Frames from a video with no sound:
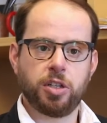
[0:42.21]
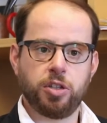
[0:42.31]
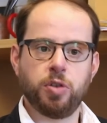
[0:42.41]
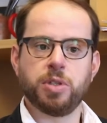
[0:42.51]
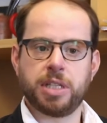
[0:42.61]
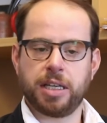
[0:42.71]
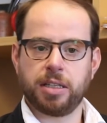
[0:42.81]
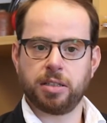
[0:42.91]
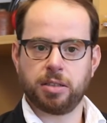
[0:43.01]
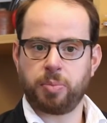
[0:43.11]

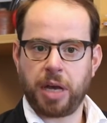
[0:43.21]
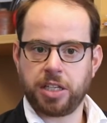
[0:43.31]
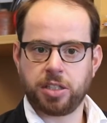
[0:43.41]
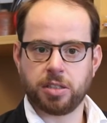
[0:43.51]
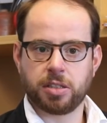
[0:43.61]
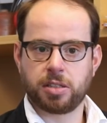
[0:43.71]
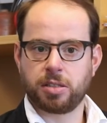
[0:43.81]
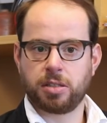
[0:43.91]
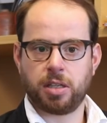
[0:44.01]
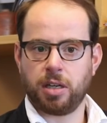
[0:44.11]
using a
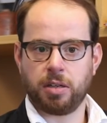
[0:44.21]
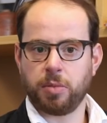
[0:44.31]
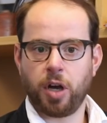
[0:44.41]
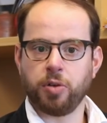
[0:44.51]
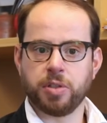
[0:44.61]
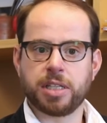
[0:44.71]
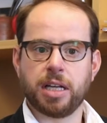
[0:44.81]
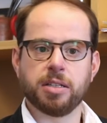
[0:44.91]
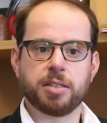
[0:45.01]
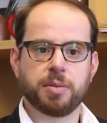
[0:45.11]
patient's own
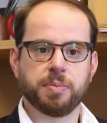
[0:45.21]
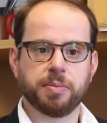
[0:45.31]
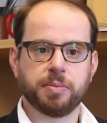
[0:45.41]
cells.